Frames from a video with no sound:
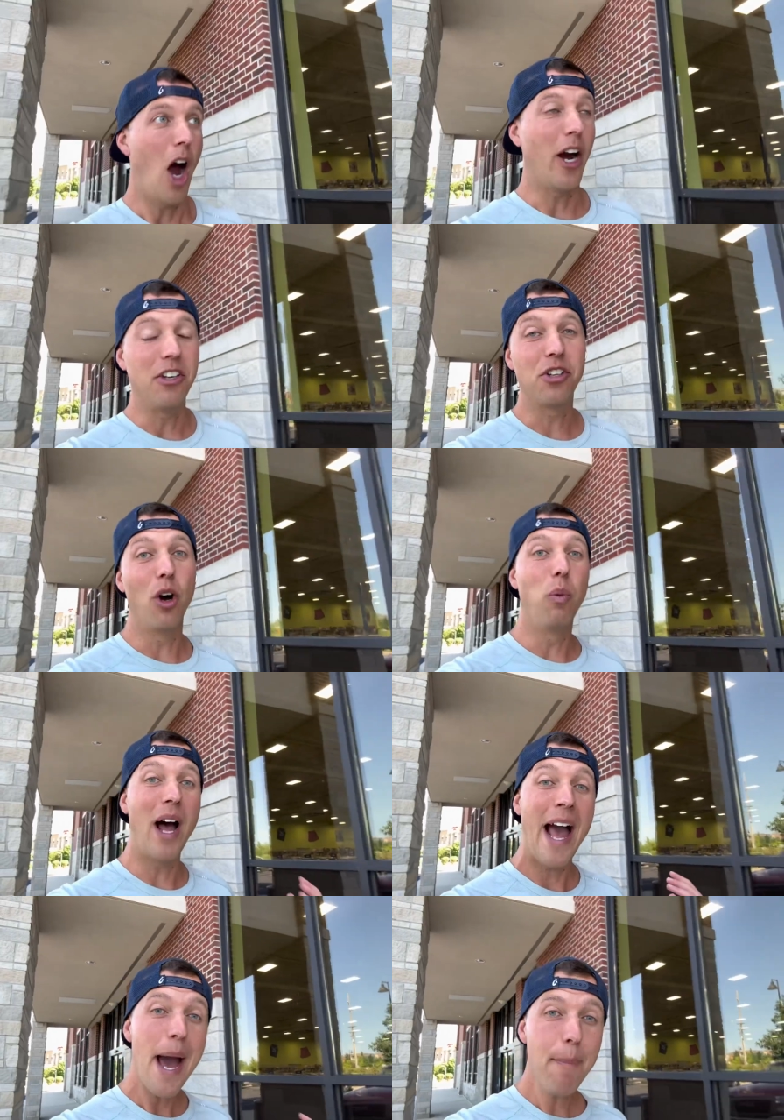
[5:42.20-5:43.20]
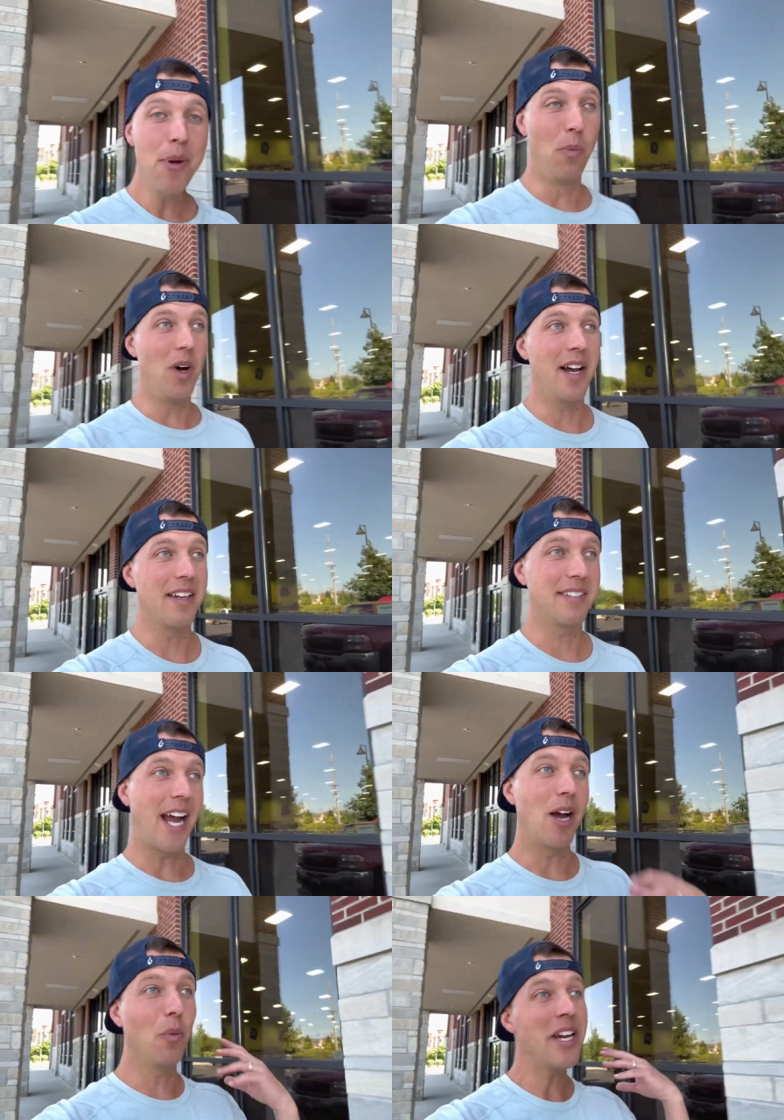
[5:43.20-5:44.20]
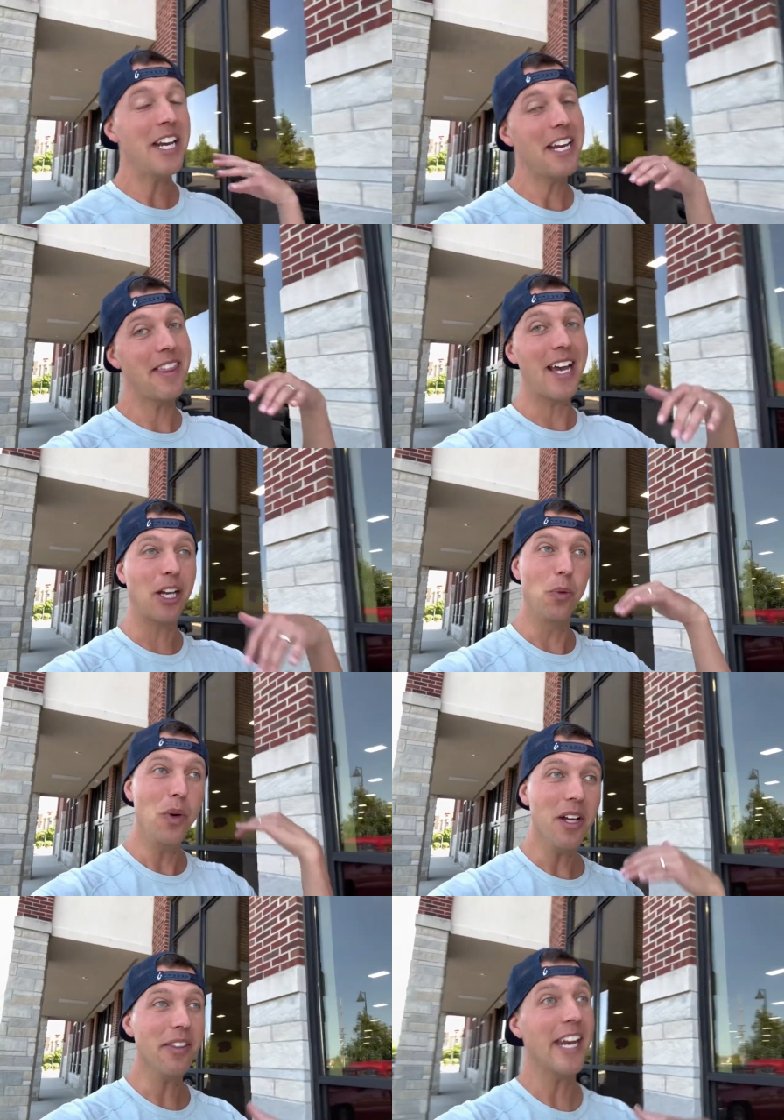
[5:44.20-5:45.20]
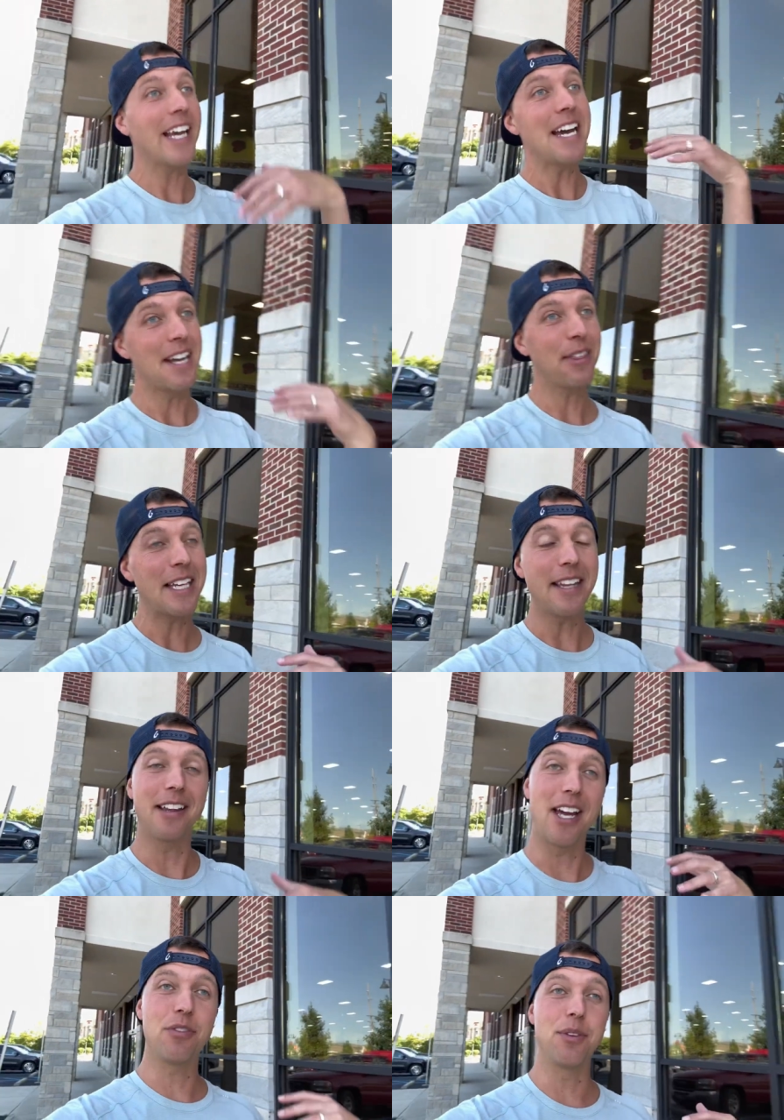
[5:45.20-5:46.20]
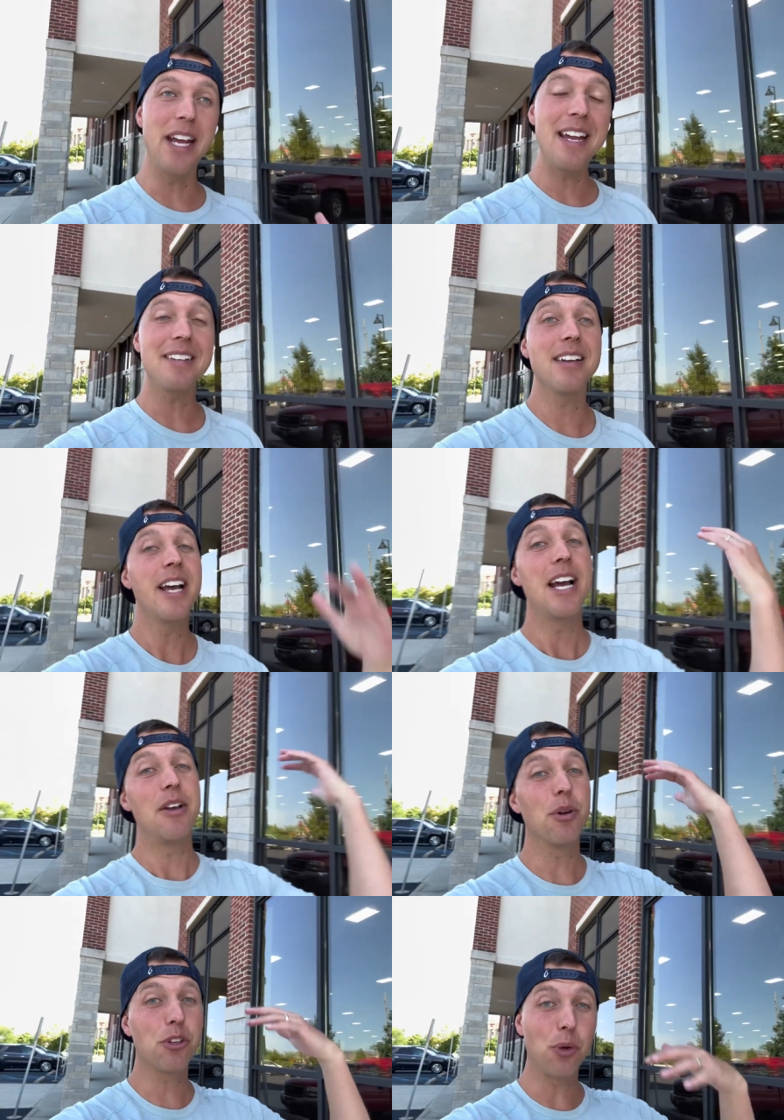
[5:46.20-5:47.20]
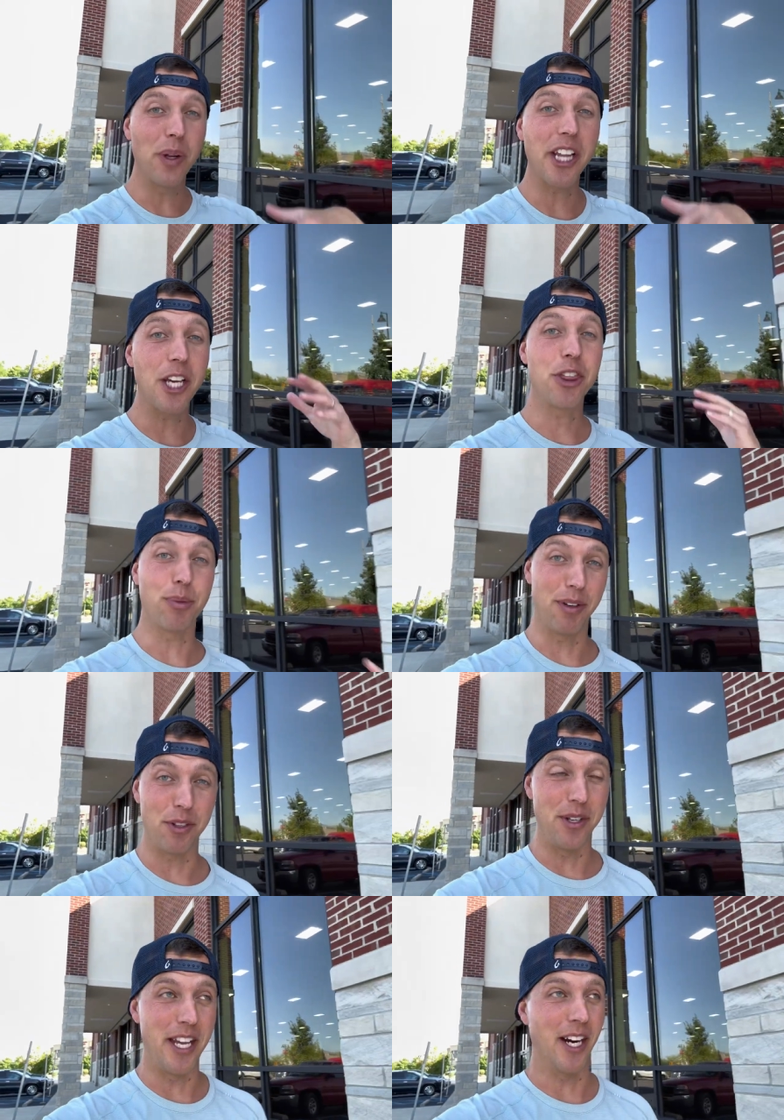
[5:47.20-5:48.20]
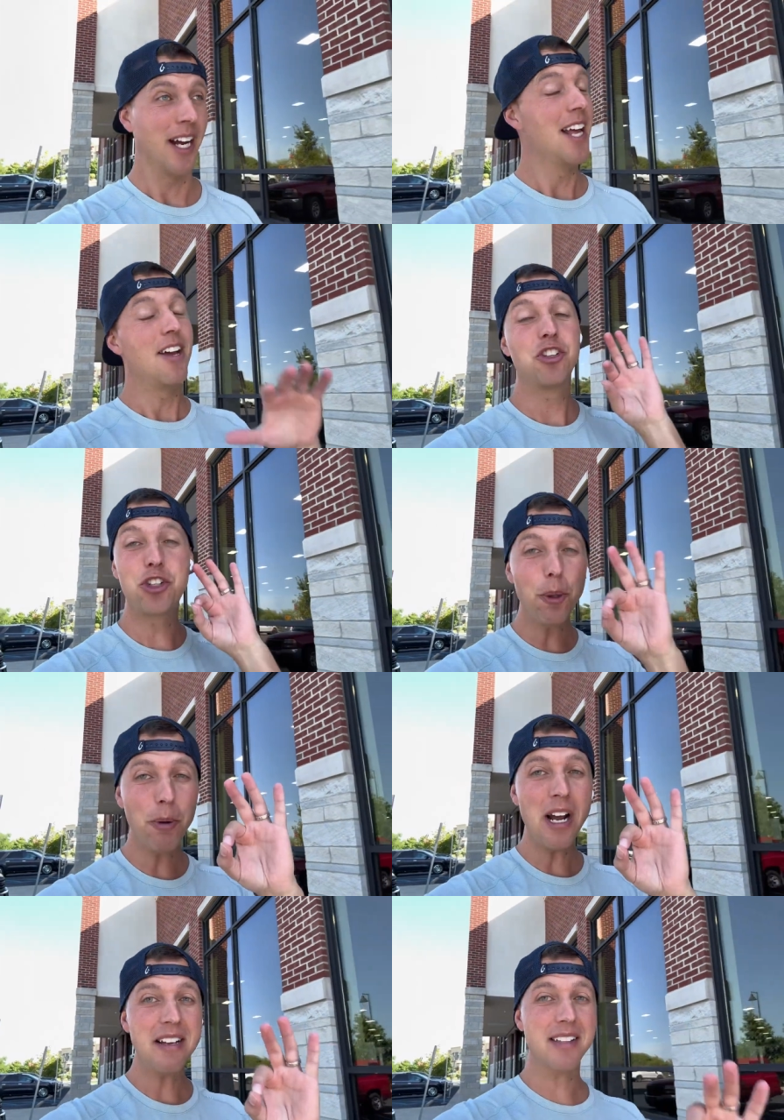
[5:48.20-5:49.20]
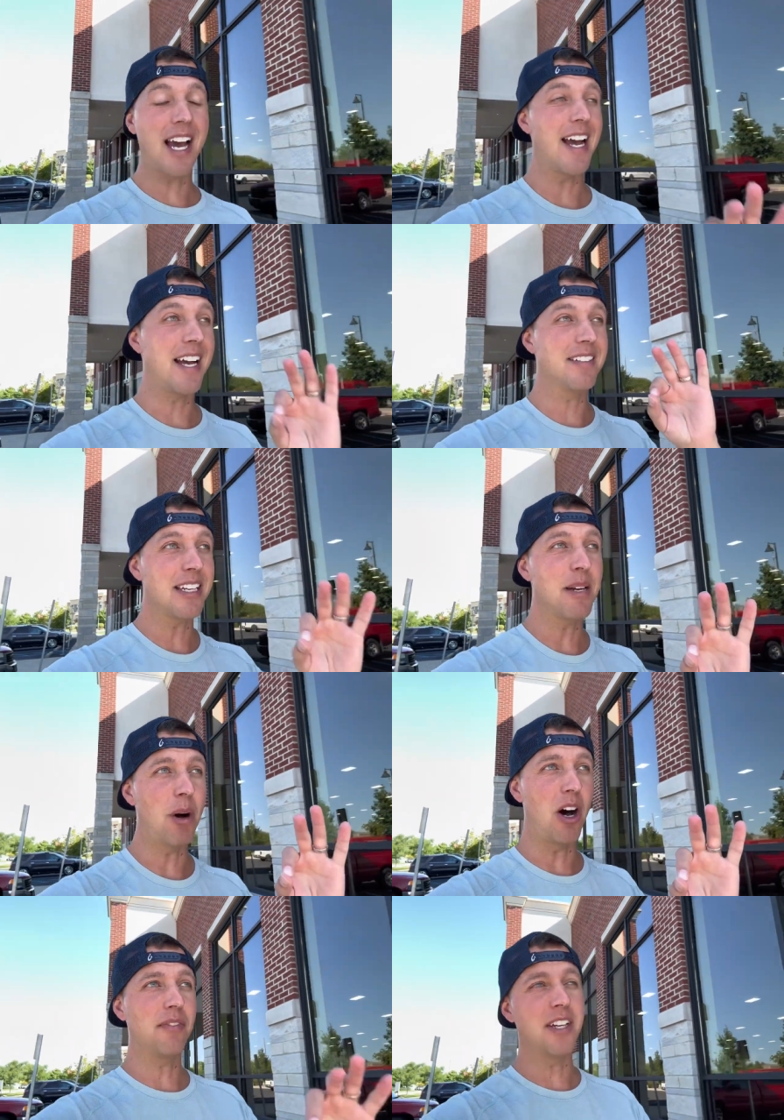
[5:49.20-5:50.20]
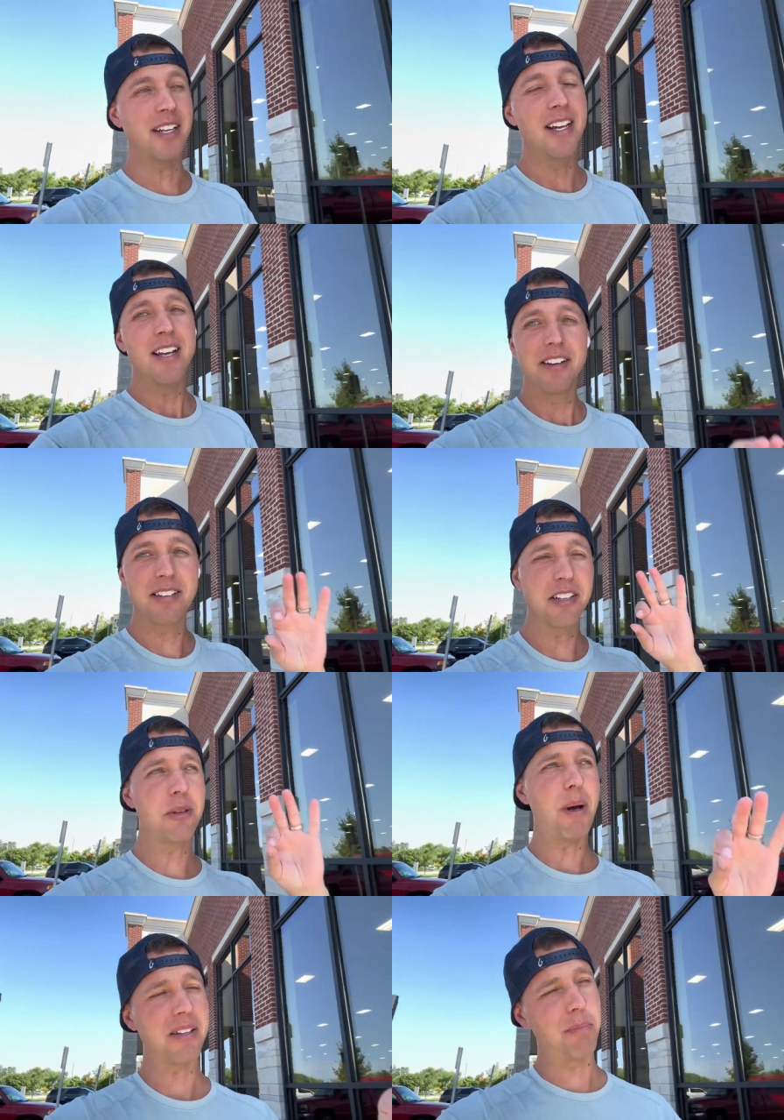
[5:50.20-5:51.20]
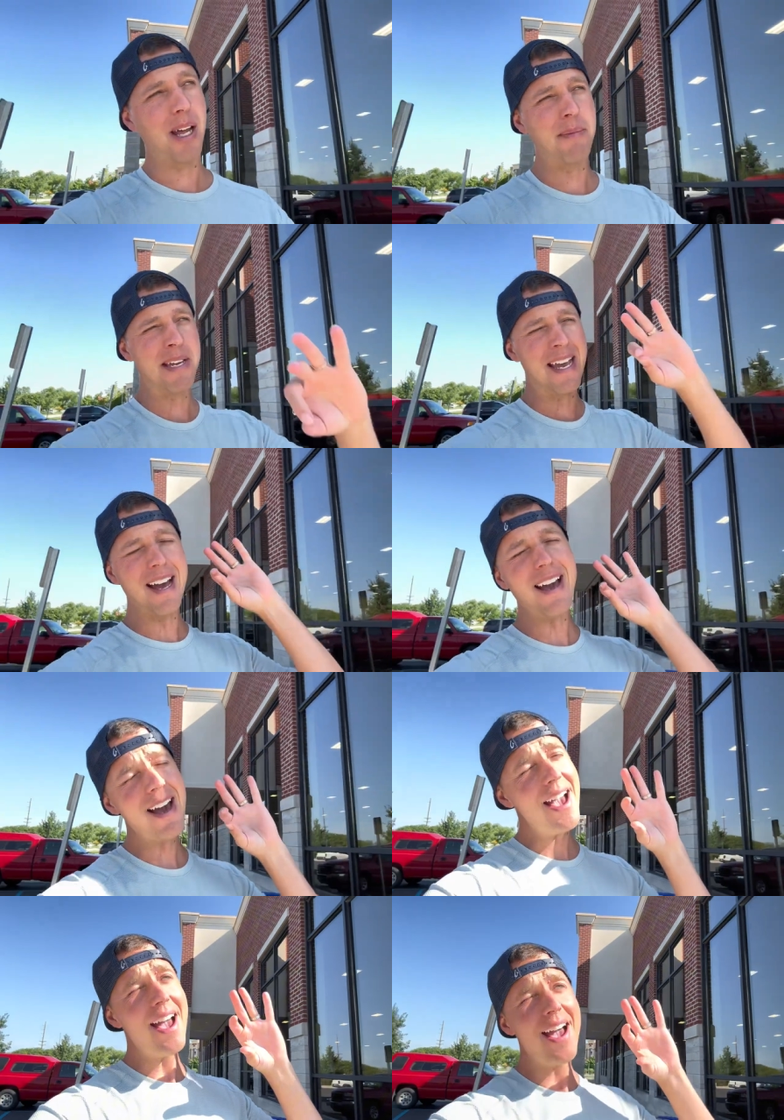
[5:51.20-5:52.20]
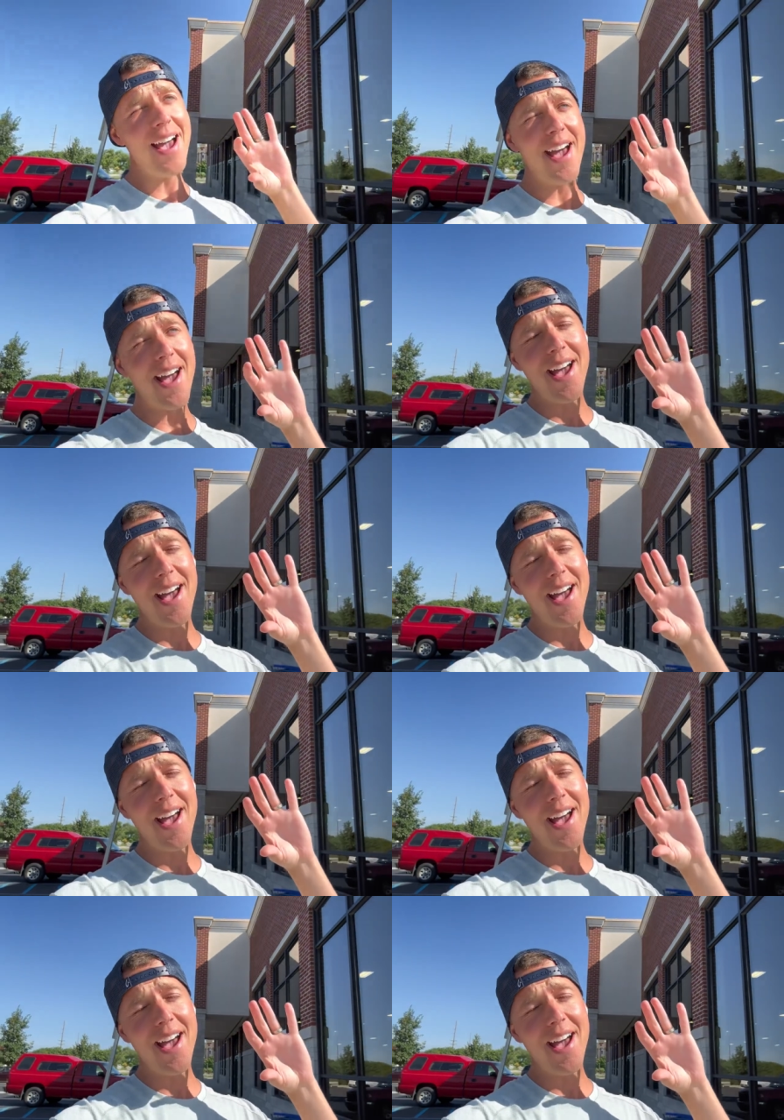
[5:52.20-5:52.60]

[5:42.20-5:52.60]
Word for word: All right, so what happened was I went into that Goodwill that I got nothing at the last few days and there was a really good thrifter in there. Super nice guy, I see him often. The sun's about to blind me. Ah!